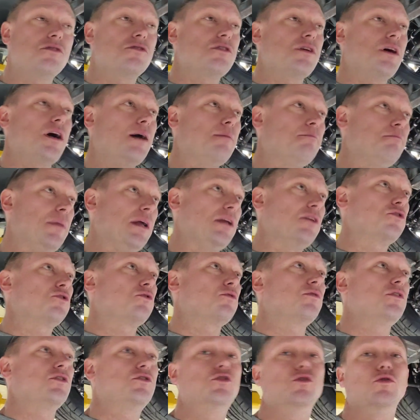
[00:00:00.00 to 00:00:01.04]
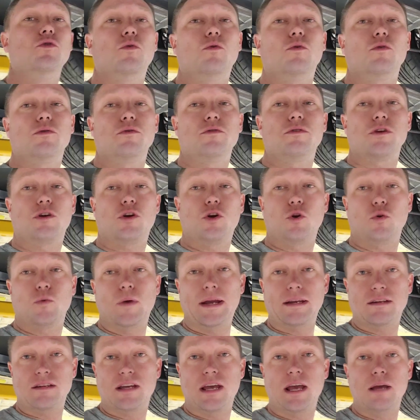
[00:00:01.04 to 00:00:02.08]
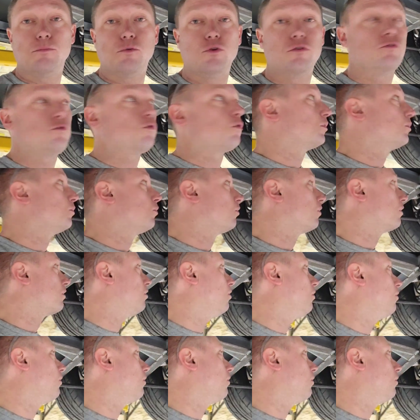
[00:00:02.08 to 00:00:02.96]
this job, make sure that you order the correct cable for your